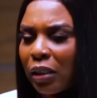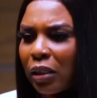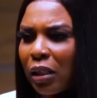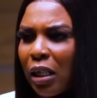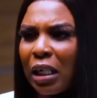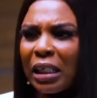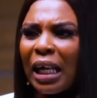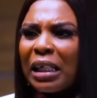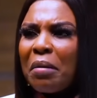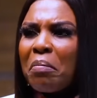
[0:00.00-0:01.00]
I didn't.
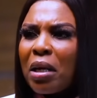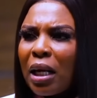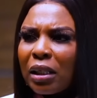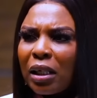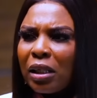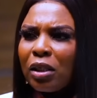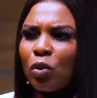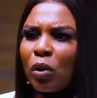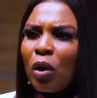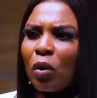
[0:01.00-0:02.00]
That didn't mean that I
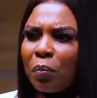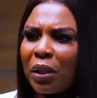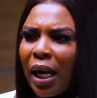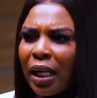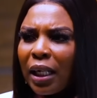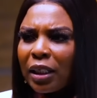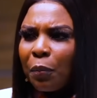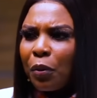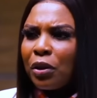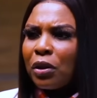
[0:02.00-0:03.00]
didn't do a lot behind as a